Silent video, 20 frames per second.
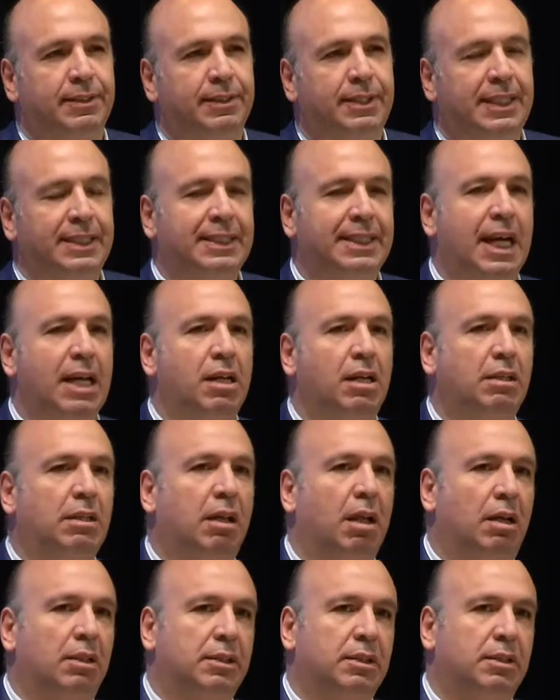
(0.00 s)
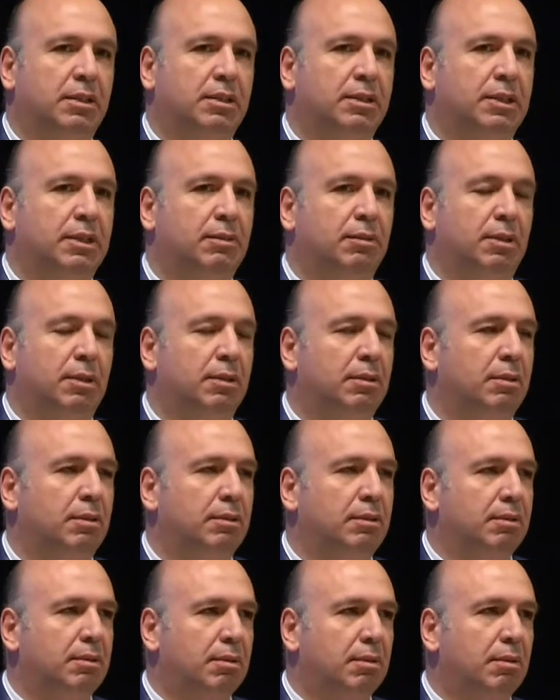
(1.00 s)
This cannot last.
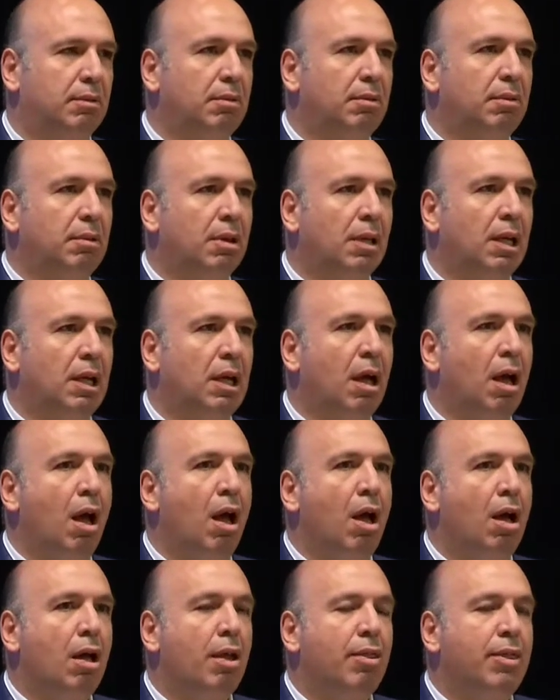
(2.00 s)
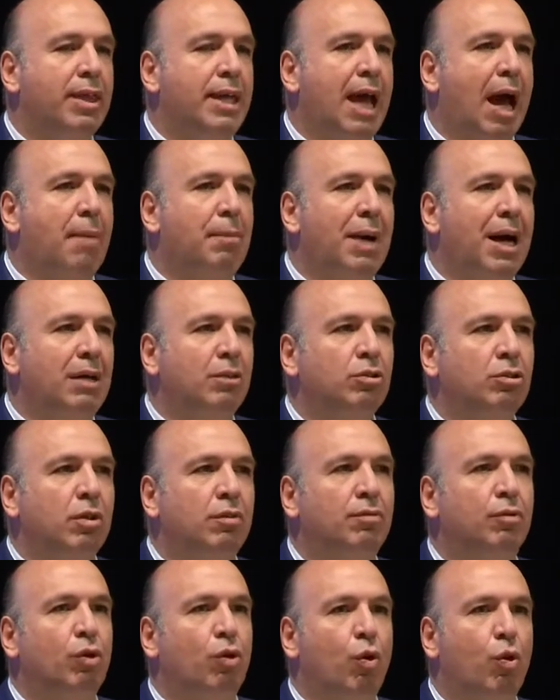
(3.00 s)
The amount
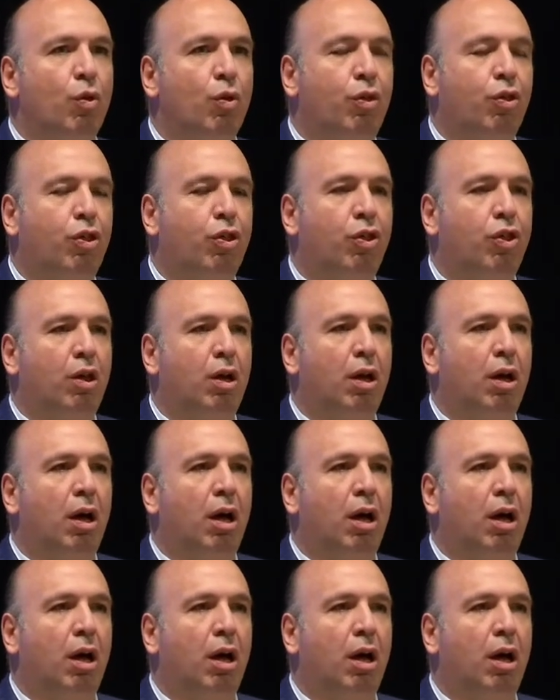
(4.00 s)
of growth